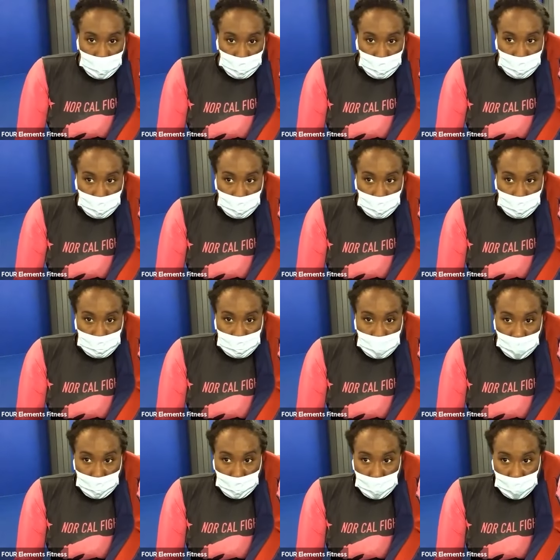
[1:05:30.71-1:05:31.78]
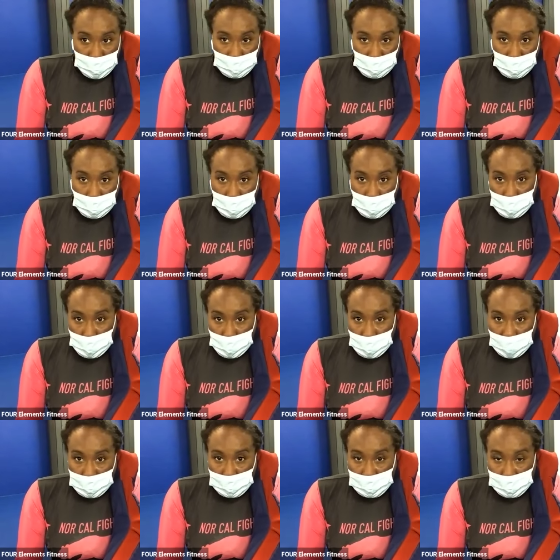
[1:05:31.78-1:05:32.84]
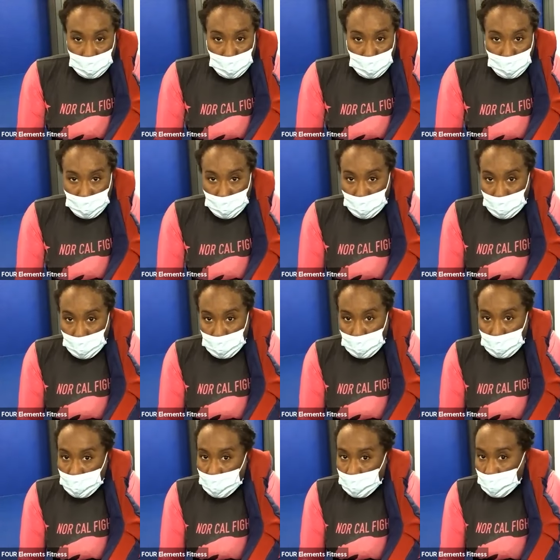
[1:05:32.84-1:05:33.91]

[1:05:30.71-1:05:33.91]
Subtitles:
And really use that pressure here. That's so important.